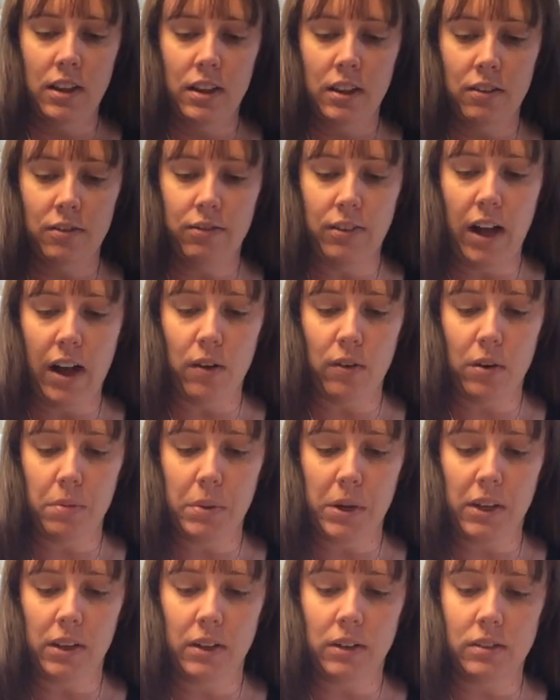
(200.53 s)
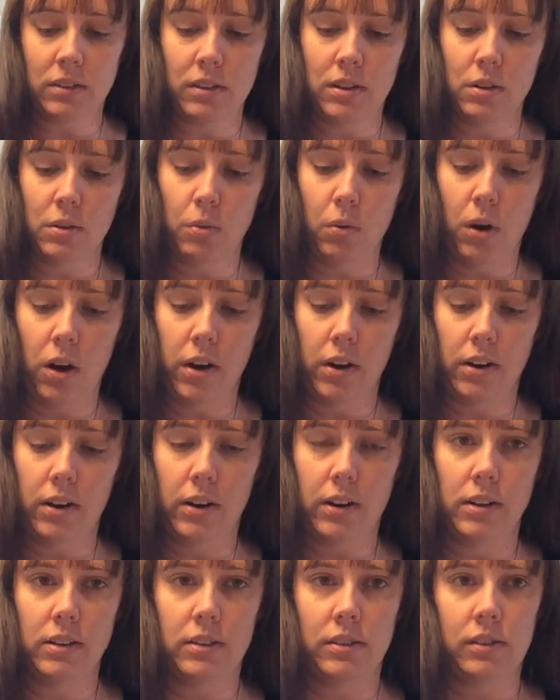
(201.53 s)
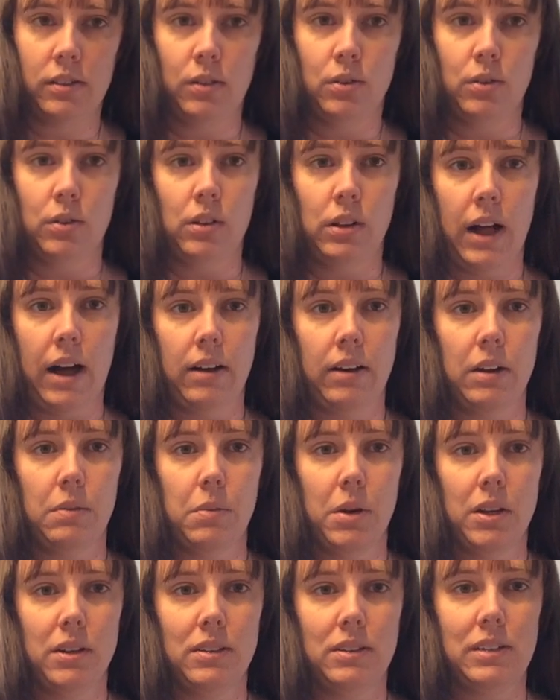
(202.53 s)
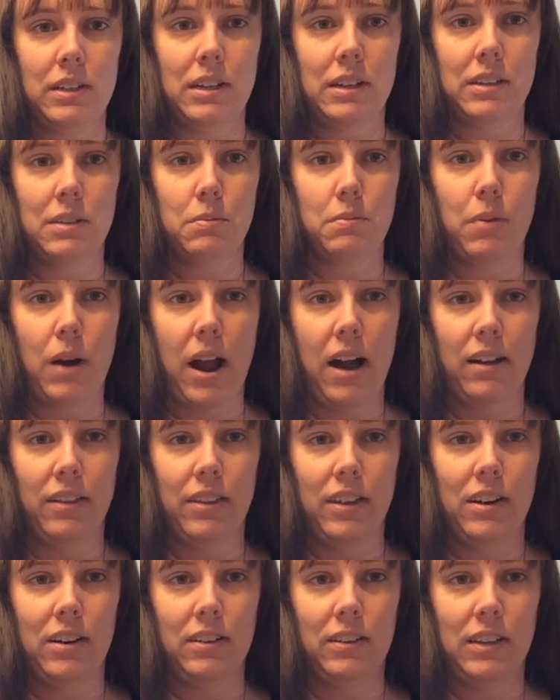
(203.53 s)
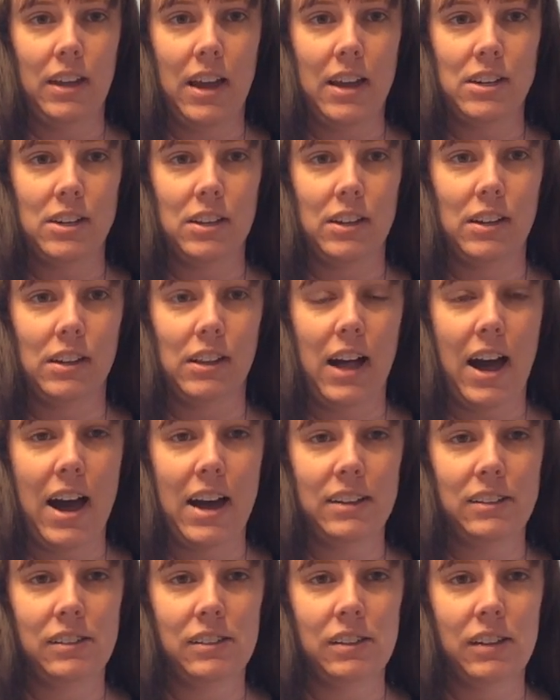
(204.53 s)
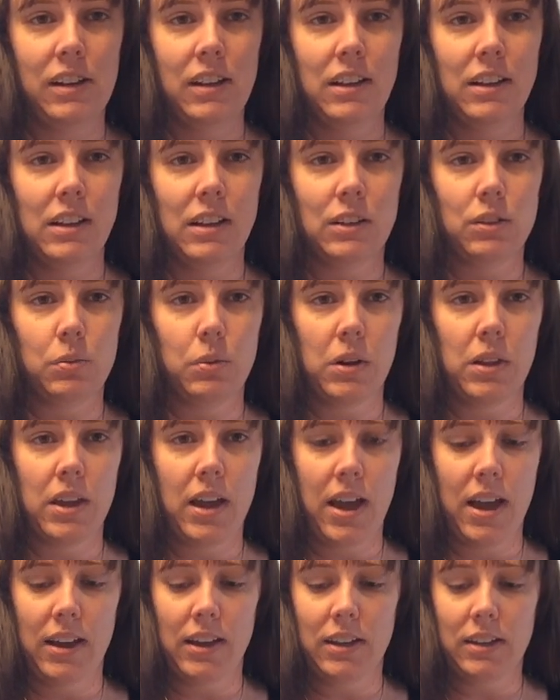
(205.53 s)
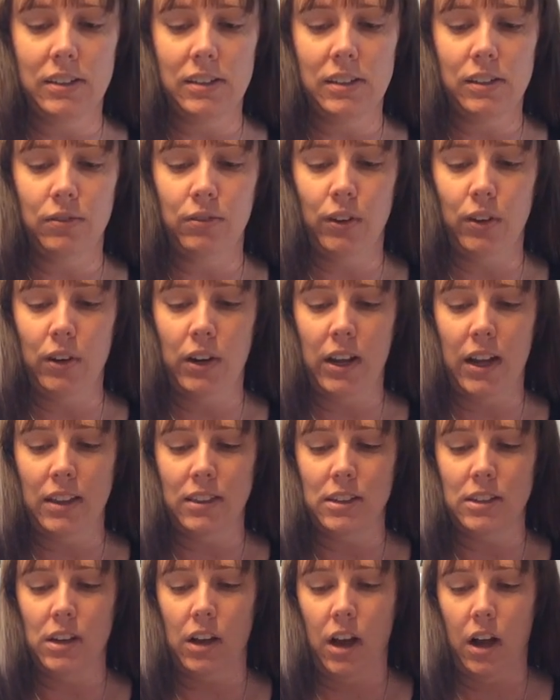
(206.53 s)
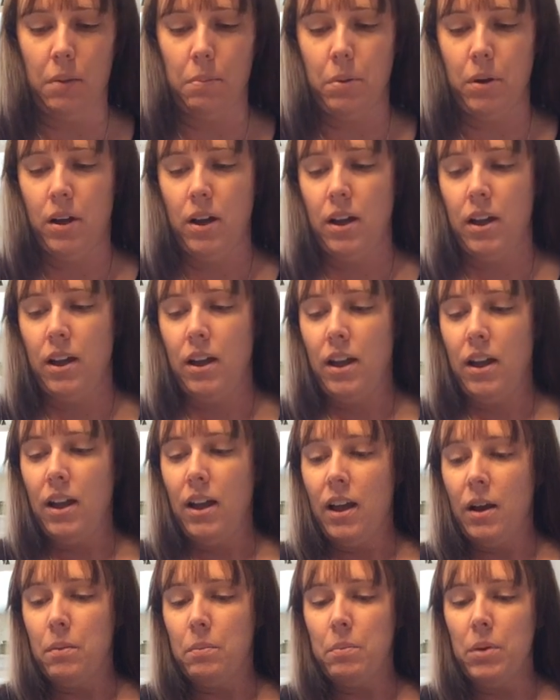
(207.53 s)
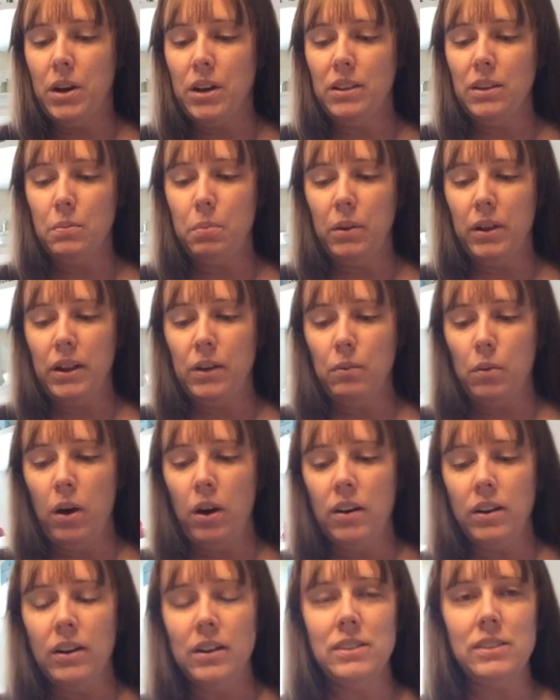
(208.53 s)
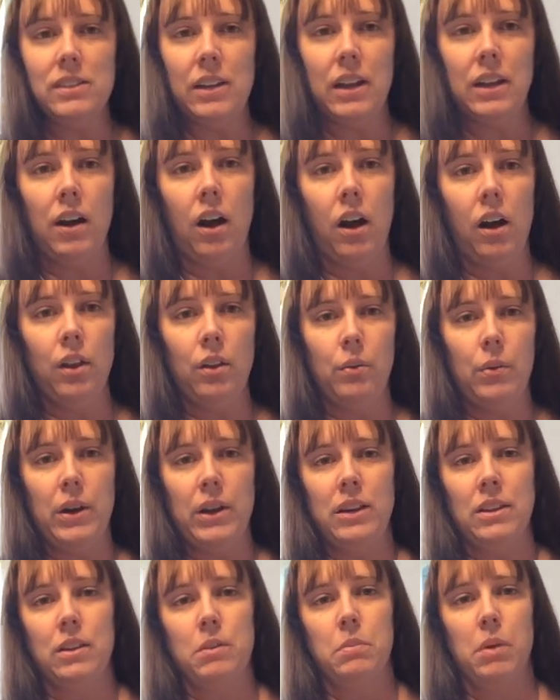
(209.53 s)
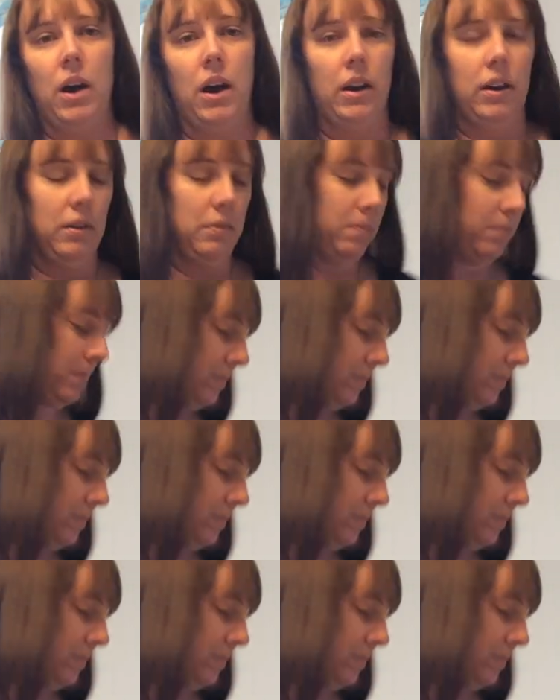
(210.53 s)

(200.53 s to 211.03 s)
the flour because the water is so cloudy, but see the brown there on the edge of the glass? That's where the egg is. It's floating at the top. But in the plain water, it sank all the way to the bottom.